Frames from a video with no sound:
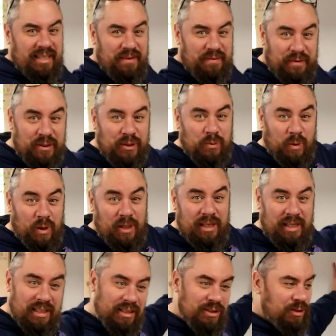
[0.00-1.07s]
the first
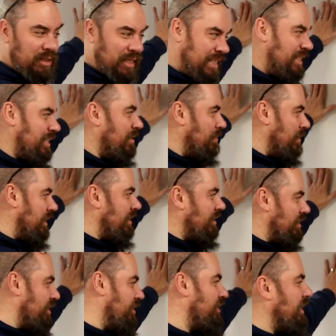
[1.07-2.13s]
wall. So it's up, it's
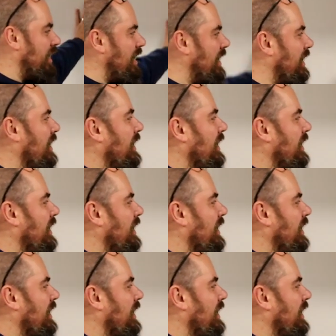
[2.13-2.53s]
sturdy,